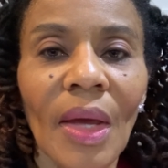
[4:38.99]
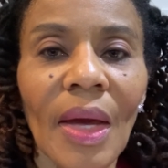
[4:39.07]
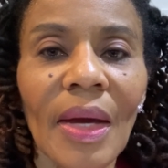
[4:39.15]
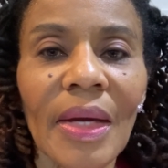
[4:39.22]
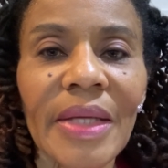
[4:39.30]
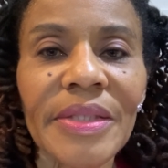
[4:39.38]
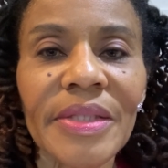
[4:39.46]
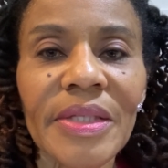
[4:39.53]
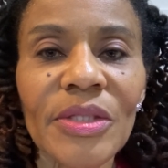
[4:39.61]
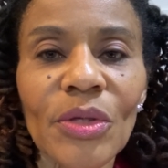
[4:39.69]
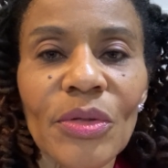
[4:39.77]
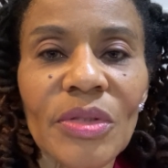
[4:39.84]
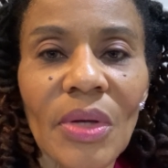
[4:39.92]
And
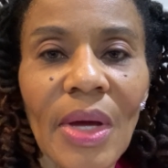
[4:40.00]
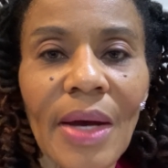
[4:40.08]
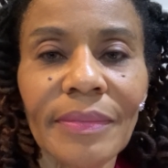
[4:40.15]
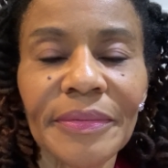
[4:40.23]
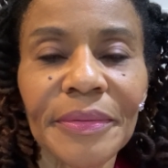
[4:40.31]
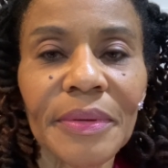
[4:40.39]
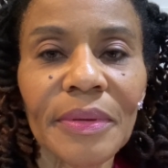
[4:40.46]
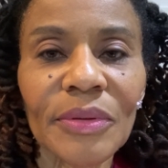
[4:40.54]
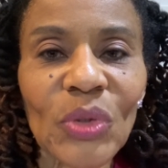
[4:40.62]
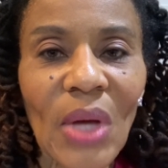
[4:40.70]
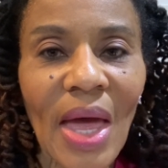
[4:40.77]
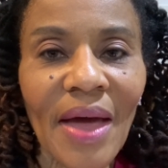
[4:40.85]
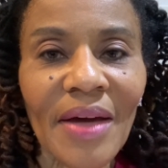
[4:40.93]
it's also helpful
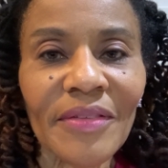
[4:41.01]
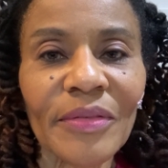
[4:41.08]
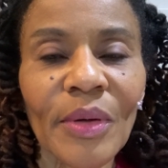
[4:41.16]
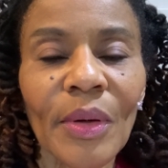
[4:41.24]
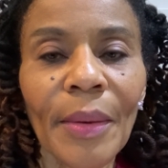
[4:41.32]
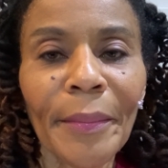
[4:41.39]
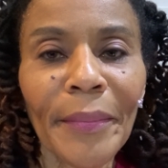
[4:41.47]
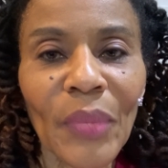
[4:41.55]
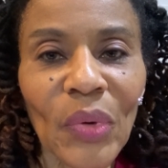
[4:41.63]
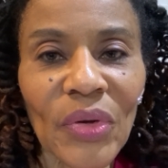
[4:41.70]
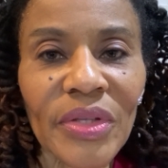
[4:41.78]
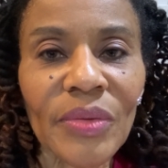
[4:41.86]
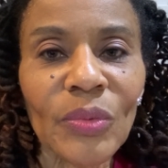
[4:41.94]
to have
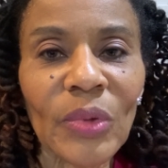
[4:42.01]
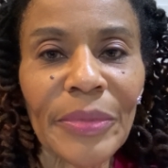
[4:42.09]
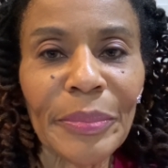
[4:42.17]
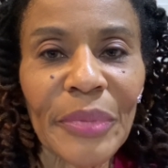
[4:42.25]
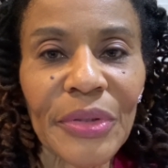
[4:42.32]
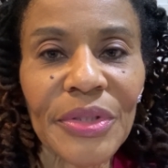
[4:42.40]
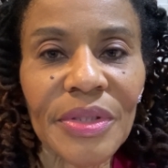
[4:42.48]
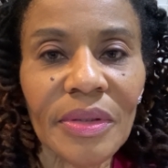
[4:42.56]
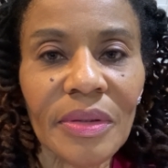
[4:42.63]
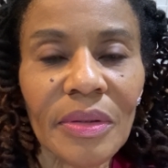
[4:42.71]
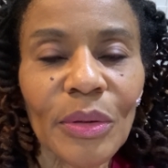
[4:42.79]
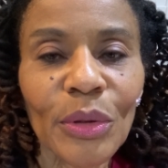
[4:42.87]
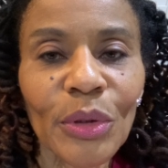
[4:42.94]
more than one
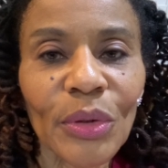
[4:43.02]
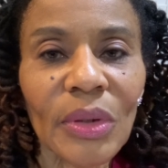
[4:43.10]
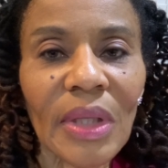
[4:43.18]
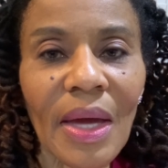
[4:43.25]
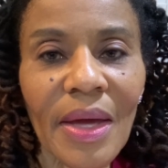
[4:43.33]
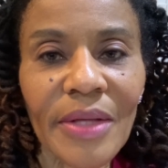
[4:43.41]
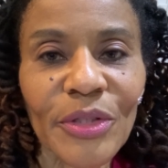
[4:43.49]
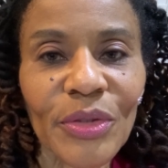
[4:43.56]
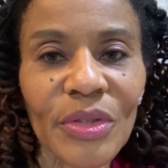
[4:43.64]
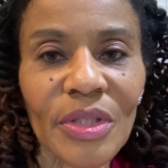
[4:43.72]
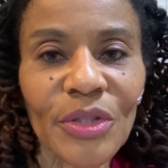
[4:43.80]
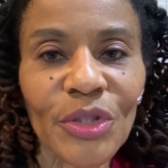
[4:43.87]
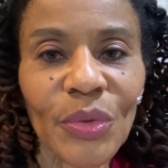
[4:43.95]
person look at your
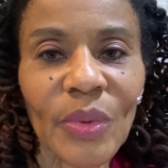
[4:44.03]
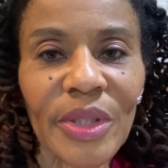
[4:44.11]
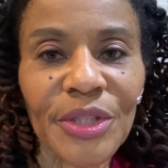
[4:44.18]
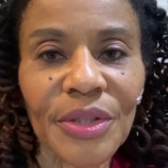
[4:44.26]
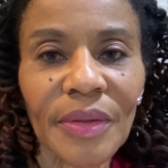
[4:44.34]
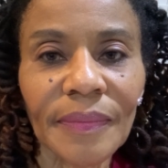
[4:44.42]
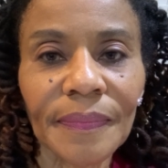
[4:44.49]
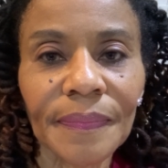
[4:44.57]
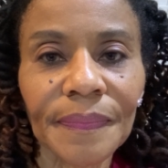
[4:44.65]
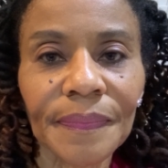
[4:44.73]
situation.